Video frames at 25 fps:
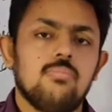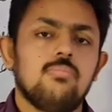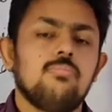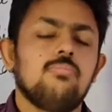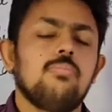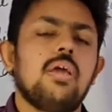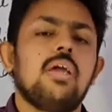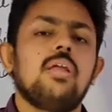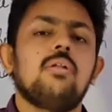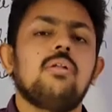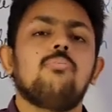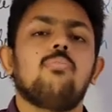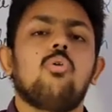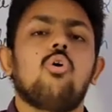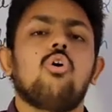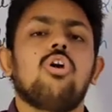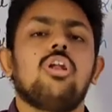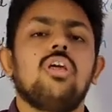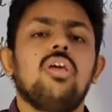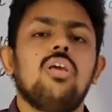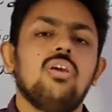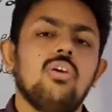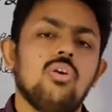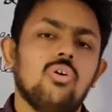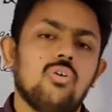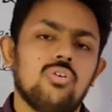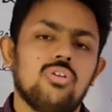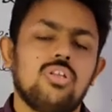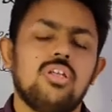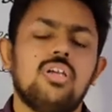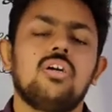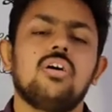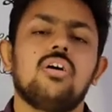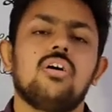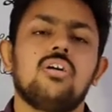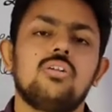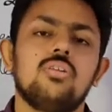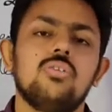main body or the
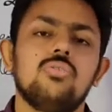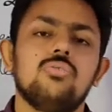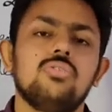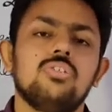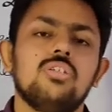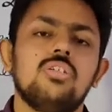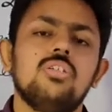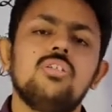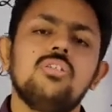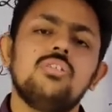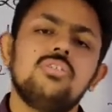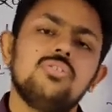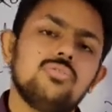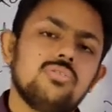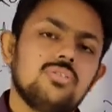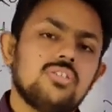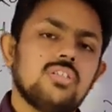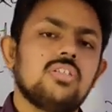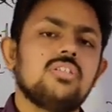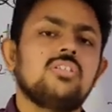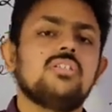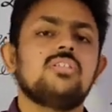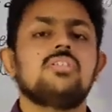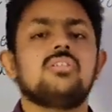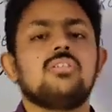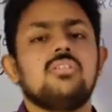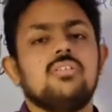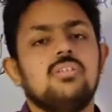conclusion. You just